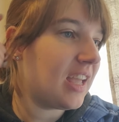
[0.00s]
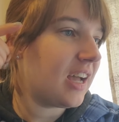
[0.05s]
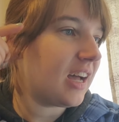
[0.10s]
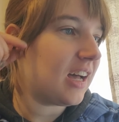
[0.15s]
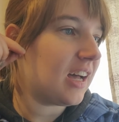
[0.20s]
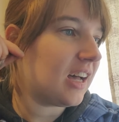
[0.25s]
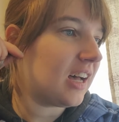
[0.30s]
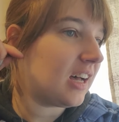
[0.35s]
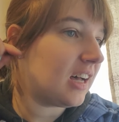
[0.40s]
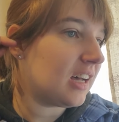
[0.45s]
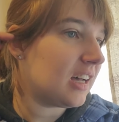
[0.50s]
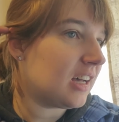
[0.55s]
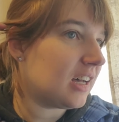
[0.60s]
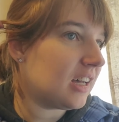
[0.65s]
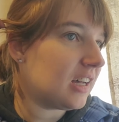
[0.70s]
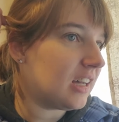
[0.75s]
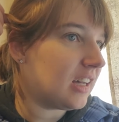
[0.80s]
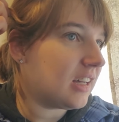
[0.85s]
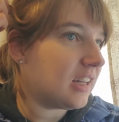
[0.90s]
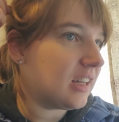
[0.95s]

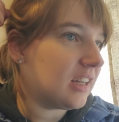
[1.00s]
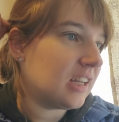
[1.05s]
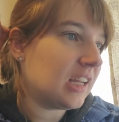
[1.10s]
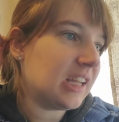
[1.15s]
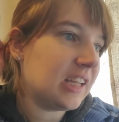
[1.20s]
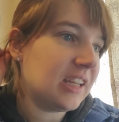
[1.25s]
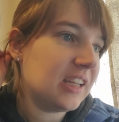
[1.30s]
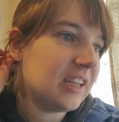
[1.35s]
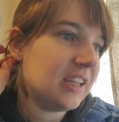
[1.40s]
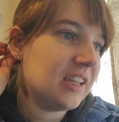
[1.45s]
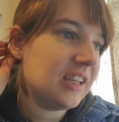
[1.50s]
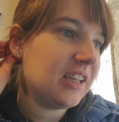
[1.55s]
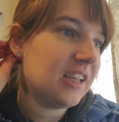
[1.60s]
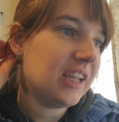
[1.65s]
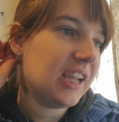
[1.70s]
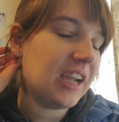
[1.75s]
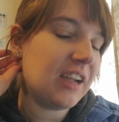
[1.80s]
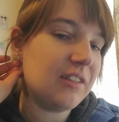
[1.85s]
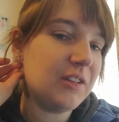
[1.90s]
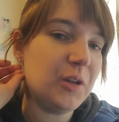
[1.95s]
Have
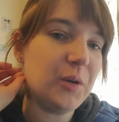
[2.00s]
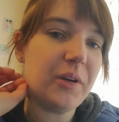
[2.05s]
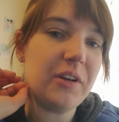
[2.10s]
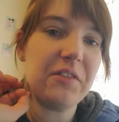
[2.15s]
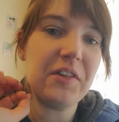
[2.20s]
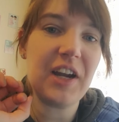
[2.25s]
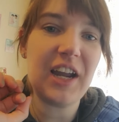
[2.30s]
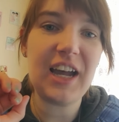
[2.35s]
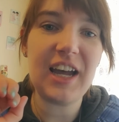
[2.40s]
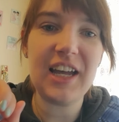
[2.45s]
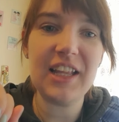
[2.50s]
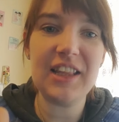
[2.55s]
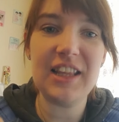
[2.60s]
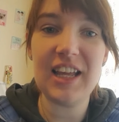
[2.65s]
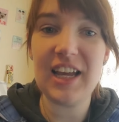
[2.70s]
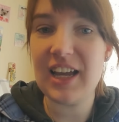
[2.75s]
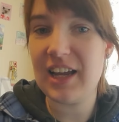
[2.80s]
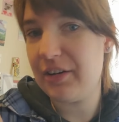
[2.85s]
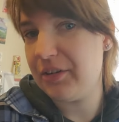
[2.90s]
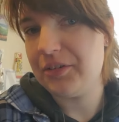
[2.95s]
you ever had
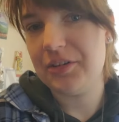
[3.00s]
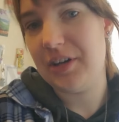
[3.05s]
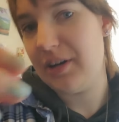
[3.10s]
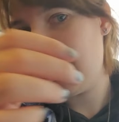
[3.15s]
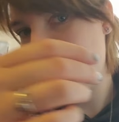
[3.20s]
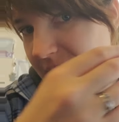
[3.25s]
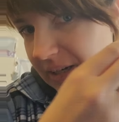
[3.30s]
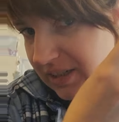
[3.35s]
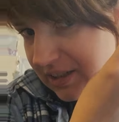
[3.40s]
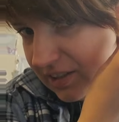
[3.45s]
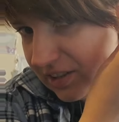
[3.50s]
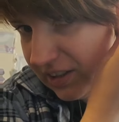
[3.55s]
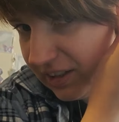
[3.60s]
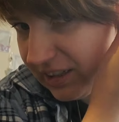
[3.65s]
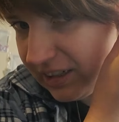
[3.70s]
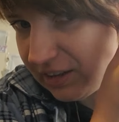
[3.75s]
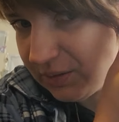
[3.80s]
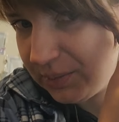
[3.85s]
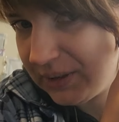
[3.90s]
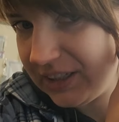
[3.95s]
that, or am I just
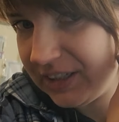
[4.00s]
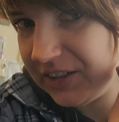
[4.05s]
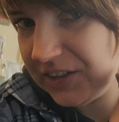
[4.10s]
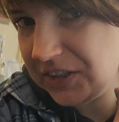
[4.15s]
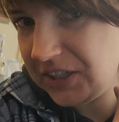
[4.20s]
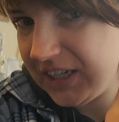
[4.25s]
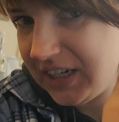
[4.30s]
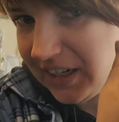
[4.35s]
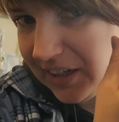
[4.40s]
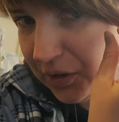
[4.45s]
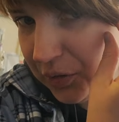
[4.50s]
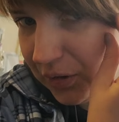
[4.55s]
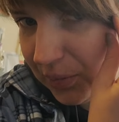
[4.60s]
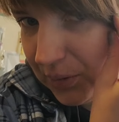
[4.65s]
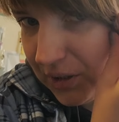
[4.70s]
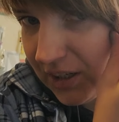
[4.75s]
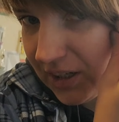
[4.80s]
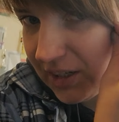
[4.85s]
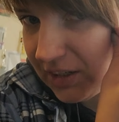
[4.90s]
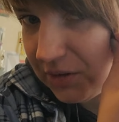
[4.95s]
like completely unique? I know I'm
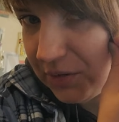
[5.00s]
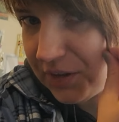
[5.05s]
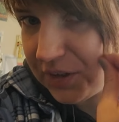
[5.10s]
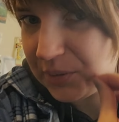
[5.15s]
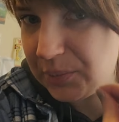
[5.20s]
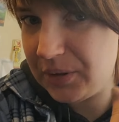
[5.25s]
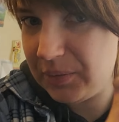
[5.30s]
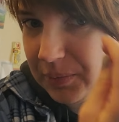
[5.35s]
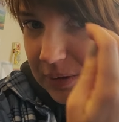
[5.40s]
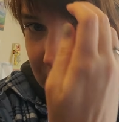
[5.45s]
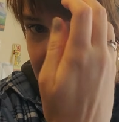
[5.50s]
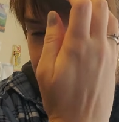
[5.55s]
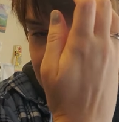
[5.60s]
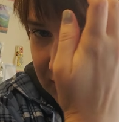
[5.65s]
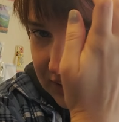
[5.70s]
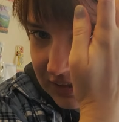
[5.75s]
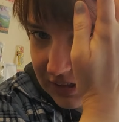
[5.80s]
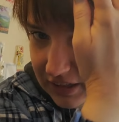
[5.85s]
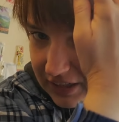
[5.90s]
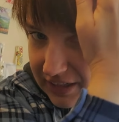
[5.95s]
not. I know other people out
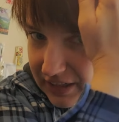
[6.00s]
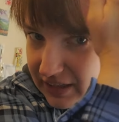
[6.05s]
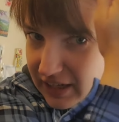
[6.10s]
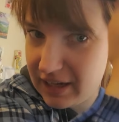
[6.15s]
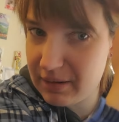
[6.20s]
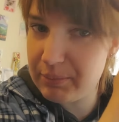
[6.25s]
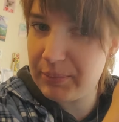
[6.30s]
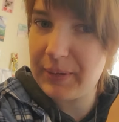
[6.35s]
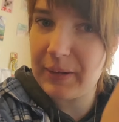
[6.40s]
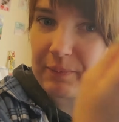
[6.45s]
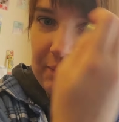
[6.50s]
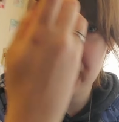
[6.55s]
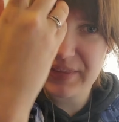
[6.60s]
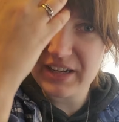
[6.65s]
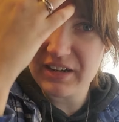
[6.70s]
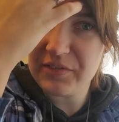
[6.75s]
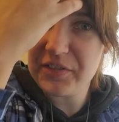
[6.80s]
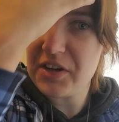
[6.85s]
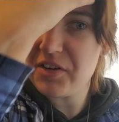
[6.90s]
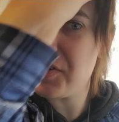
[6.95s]
there are like that. But
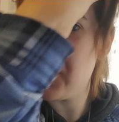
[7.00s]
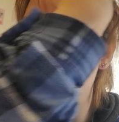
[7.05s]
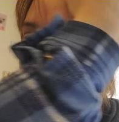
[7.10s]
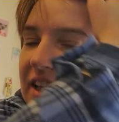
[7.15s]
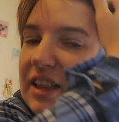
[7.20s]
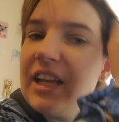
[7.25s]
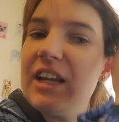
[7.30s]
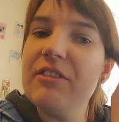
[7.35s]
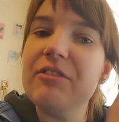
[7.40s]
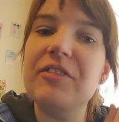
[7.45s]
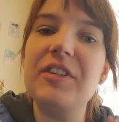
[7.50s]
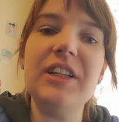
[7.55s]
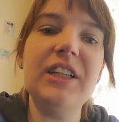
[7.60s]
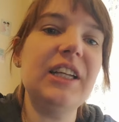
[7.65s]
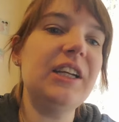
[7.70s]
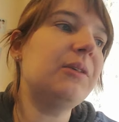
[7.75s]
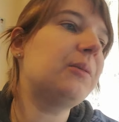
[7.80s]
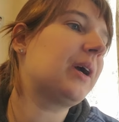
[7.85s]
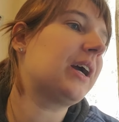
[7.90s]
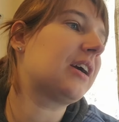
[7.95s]
have you ever had that
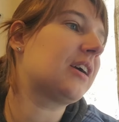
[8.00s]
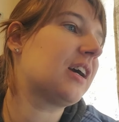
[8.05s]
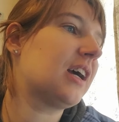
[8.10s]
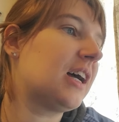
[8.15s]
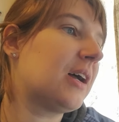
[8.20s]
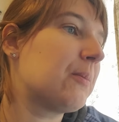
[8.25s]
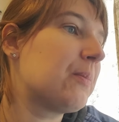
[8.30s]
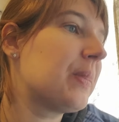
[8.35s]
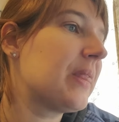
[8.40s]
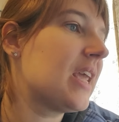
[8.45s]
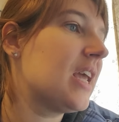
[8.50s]
feeling where...